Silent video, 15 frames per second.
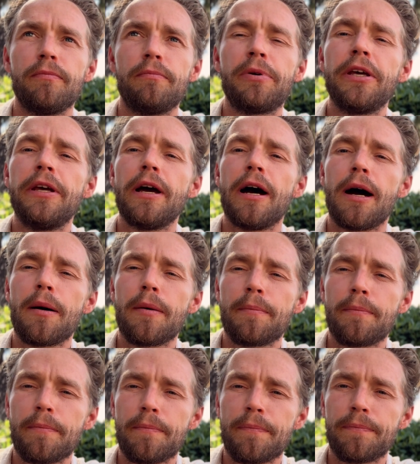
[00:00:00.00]
PR
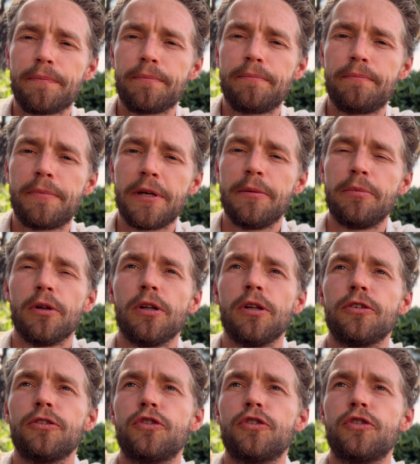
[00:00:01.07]
people